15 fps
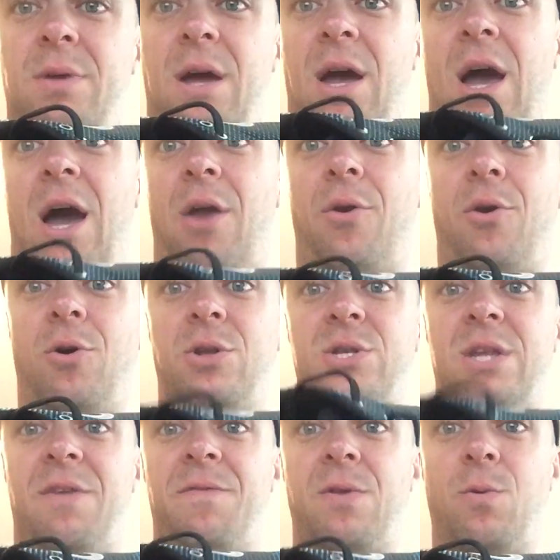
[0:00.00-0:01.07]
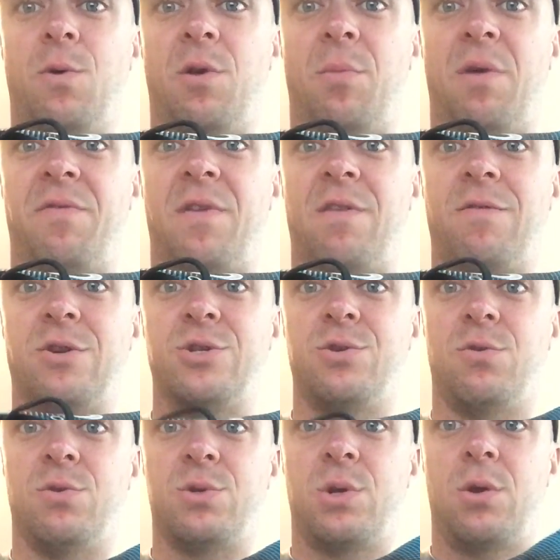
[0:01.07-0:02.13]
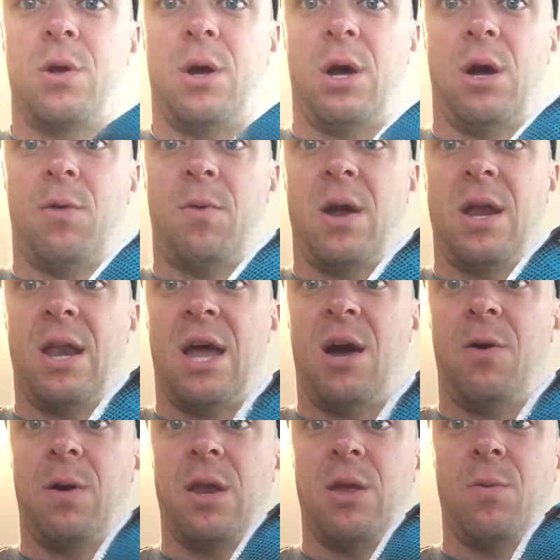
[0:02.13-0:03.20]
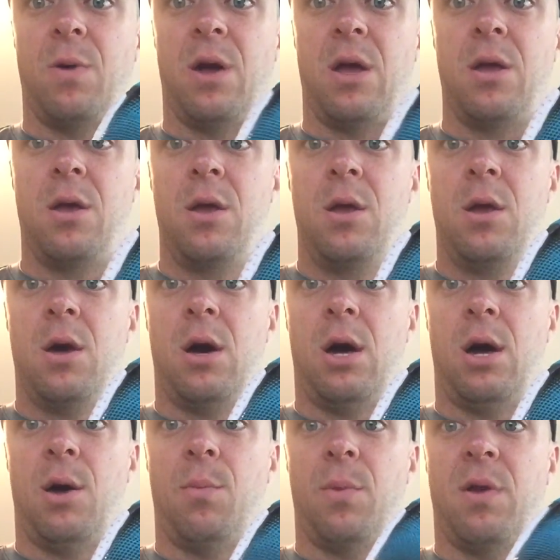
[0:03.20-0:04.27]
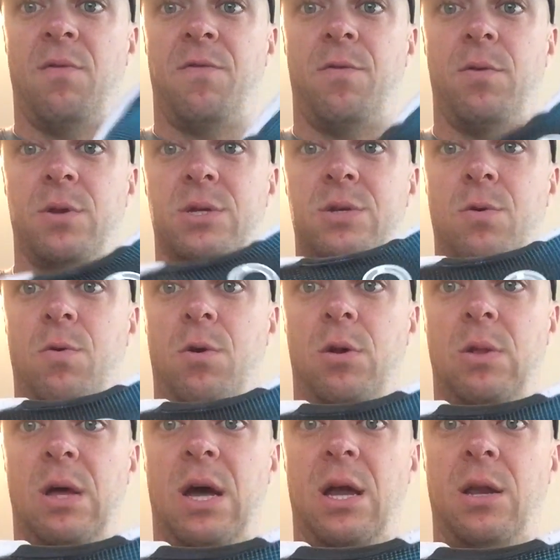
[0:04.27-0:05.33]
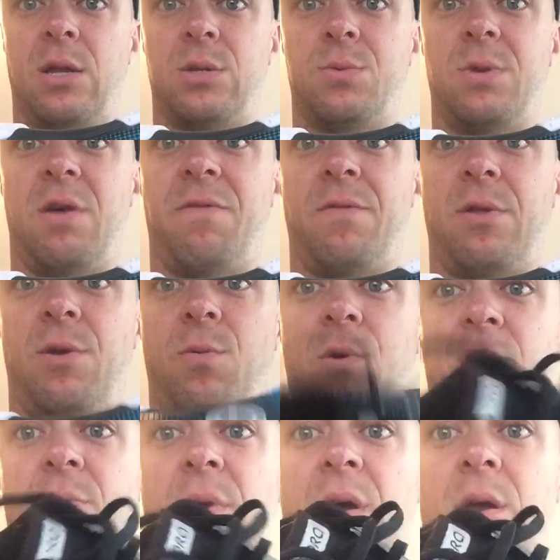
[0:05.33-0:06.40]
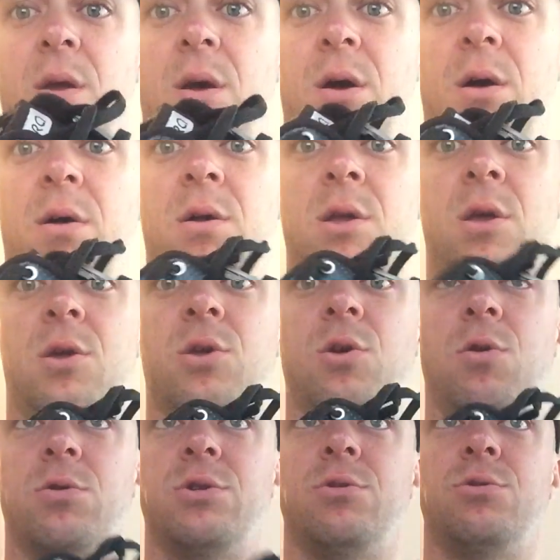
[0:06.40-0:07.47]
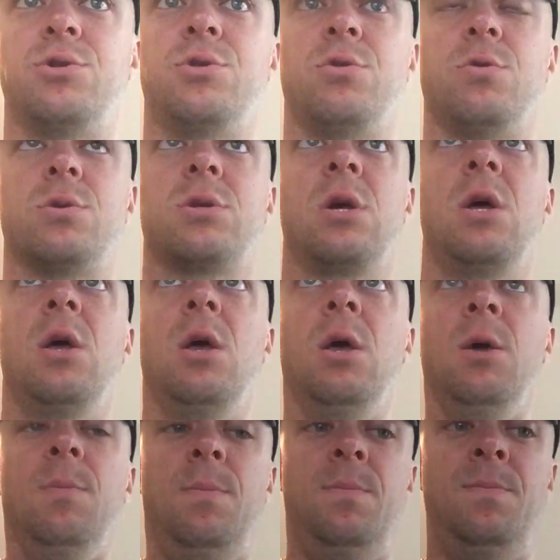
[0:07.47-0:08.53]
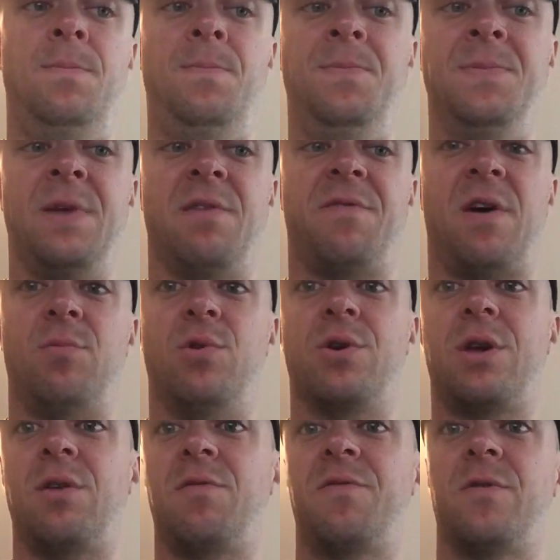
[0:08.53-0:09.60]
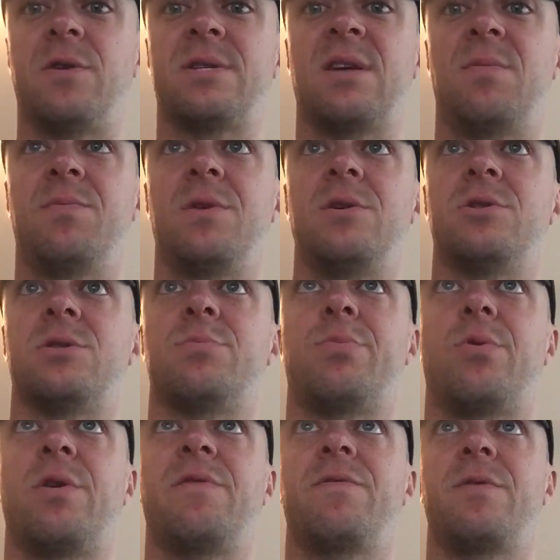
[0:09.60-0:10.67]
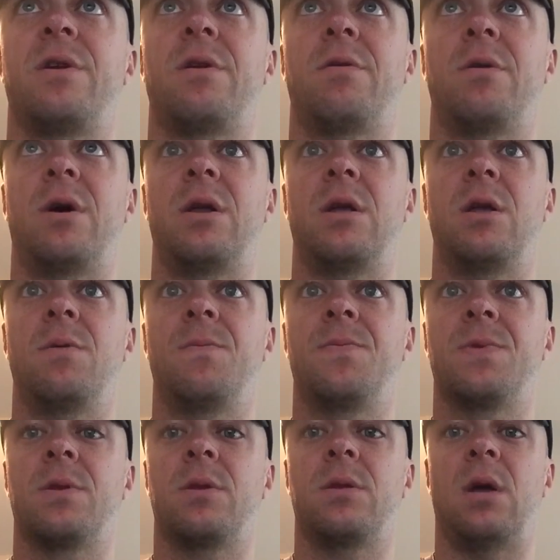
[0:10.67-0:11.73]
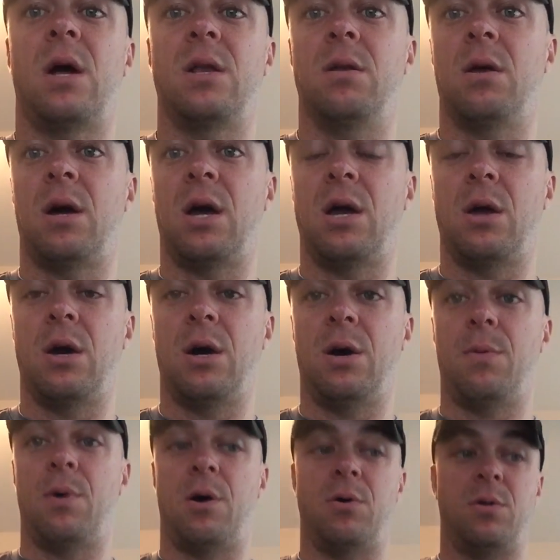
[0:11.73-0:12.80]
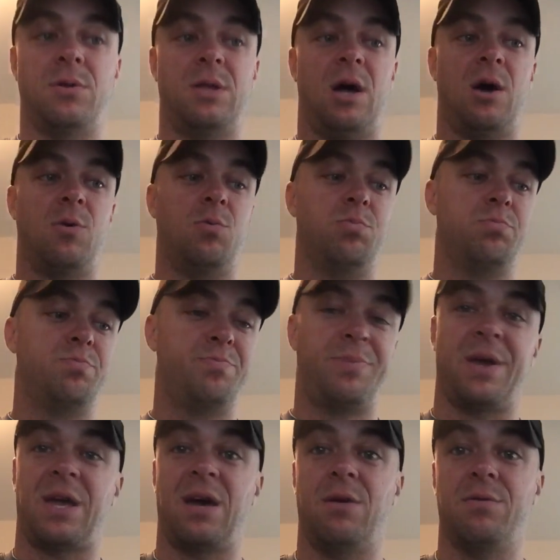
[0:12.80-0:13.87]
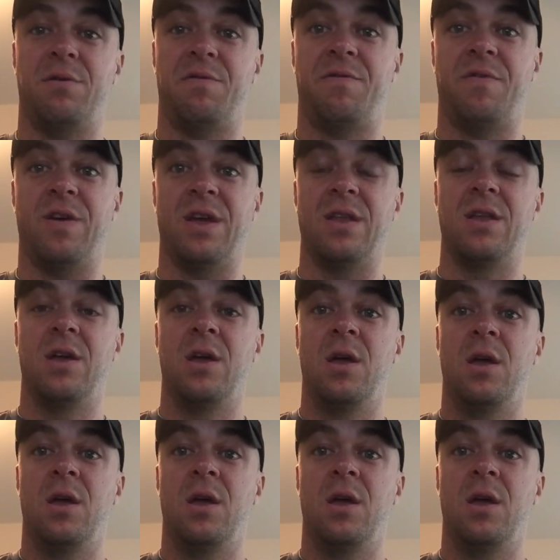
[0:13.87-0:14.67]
I don't know, it's definitely one of my favorite shoes right now anyway. And for the SKORA line, it's definitely one of my go-to shoes. If I'm looking for something just briefly to run in, I'll pick out the fit.